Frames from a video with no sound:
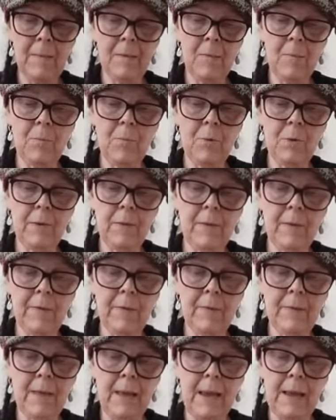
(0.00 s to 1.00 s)
and put it
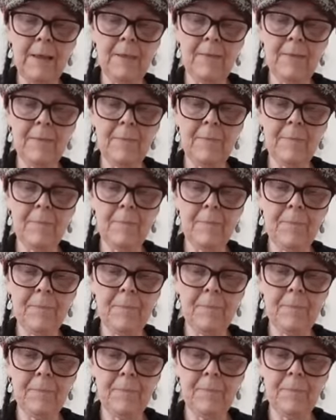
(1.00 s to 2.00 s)
this side.
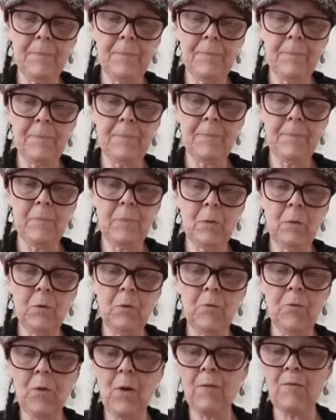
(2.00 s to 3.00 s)

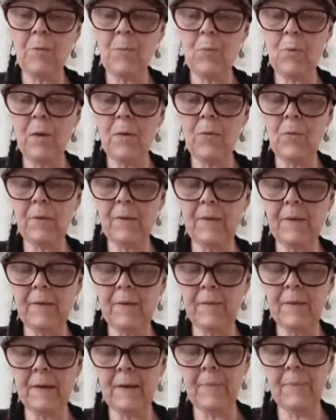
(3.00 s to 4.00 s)
And if you have a brother or
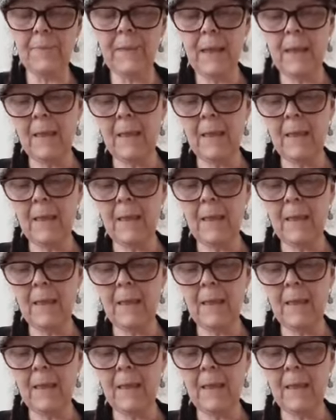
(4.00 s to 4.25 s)
sister,